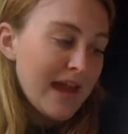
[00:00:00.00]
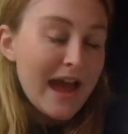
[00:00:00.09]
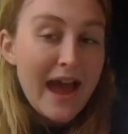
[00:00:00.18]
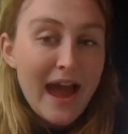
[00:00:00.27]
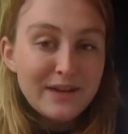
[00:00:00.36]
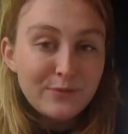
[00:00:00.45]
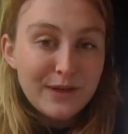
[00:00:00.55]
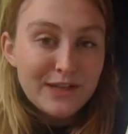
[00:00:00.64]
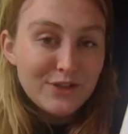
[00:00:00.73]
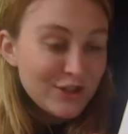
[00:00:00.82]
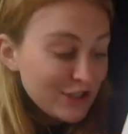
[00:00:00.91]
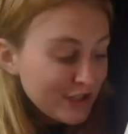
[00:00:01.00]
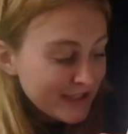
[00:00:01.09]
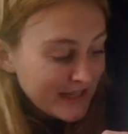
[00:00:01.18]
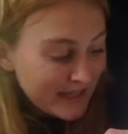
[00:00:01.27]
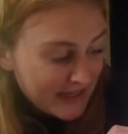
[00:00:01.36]
And when she
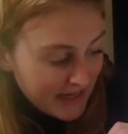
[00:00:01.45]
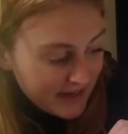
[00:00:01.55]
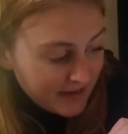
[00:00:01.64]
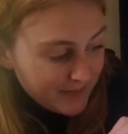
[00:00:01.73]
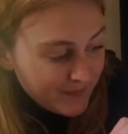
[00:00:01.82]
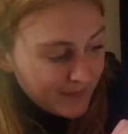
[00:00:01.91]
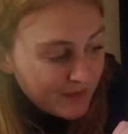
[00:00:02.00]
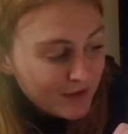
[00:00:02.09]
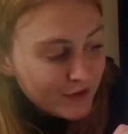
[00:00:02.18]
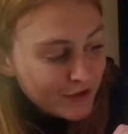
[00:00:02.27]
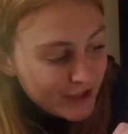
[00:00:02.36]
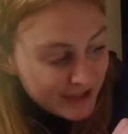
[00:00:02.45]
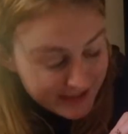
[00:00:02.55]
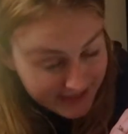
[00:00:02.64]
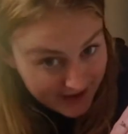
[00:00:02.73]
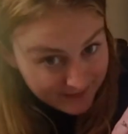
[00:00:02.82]
did, she
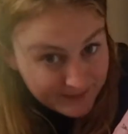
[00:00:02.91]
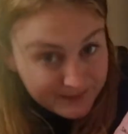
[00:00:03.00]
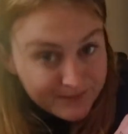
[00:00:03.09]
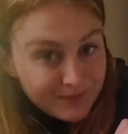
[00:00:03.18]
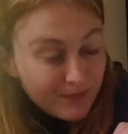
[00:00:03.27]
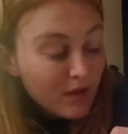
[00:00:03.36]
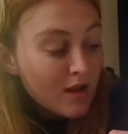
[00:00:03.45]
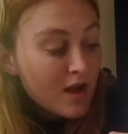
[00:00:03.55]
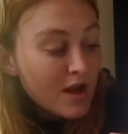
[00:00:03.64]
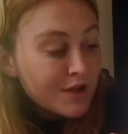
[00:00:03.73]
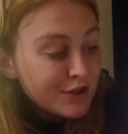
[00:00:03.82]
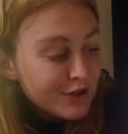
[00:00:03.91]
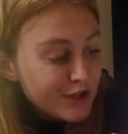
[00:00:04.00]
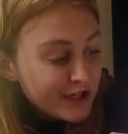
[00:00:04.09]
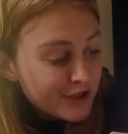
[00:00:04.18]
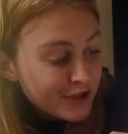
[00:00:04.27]
said,
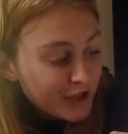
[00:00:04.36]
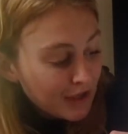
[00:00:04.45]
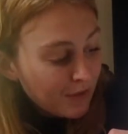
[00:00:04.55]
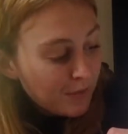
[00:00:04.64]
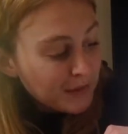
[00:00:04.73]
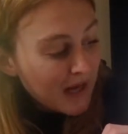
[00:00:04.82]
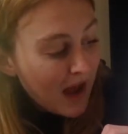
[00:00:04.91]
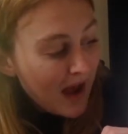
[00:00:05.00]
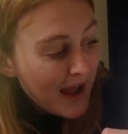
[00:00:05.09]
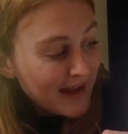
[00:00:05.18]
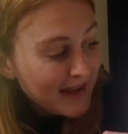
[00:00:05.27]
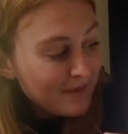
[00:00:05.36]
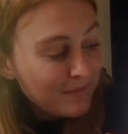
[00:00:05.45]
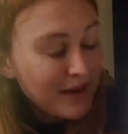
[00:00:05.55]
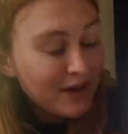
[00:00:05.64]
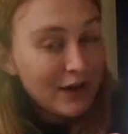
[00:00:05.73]
Ginger, when I get
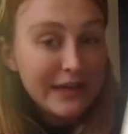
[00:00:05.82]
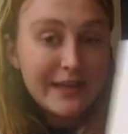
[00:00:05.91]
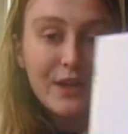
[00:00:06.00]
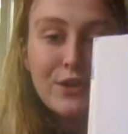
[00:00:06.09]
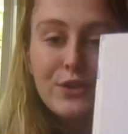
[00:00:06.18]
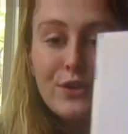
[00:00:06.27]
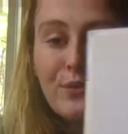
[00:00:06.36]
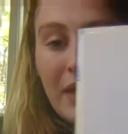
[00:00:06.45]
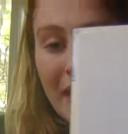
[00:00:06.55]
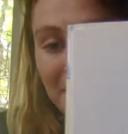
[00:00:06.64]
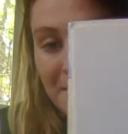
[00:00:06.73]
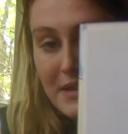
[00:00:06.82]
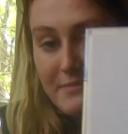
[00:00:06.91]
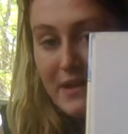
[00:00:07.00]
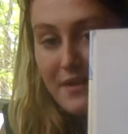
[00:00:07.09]
married, you can be my